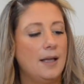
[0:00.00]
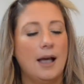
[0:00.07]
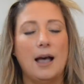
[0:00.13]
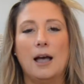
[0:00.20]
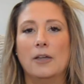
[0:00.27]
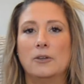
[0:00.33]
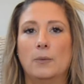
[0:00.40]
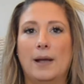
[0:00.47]

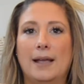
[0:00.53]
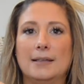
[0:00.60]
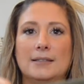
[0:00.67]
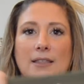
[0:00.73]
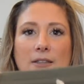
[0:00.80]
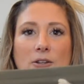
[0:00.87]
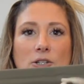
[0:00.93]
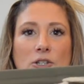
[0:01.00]
Otherwise,
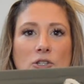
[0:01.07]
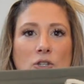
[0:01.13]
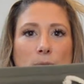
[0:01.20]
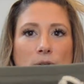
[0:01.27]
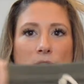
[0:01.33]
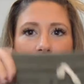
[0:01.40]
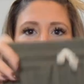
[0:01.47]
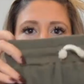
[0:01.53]
they're
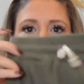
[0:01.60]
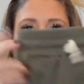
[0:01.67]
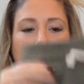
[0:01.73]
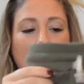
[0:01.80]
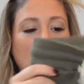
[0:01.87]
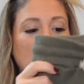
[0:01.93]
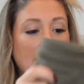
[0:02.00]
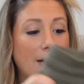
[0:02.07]
super cute, and I
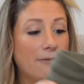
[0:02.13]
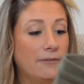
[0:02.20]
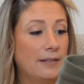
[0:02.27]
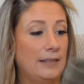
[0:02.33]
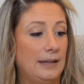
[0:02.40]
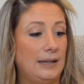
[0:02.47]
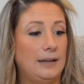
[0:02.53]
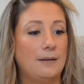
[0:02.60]
would
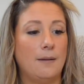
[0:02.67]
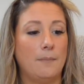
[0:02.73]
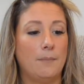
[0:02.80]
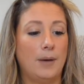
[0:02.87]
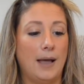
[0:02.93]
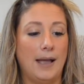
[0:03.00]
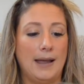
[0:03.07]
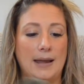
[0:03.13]
definitely
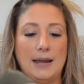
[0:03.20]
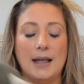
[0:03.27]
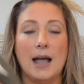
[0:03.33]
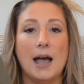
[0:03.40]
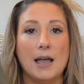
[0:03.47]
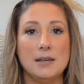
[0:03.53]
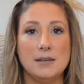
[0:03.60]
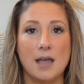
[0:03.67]
buy
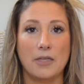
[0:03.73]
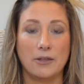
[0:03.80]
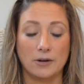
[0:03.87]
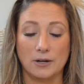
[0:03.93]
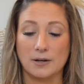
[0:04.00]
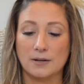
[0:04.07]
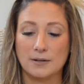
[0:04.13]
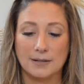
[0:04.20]

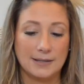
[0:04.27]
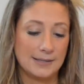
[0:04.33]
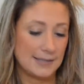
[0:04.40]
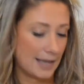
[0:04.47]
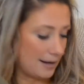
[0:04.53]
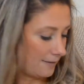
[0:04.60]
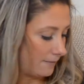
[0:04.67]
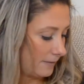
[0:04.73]
another
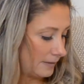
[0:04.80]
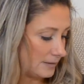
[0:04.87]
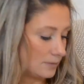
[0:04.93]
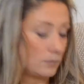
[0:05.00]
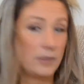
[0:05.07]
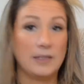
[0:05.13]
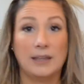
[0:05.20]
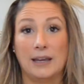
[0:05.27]
set of this
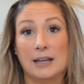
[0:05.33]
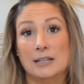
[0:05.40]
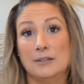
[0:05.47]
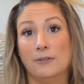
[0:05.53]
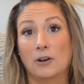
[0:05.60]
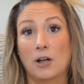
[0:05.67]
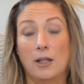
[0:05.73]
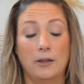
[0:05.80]
with like a
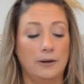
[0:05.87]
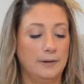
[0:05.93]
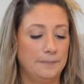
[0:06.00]
different color.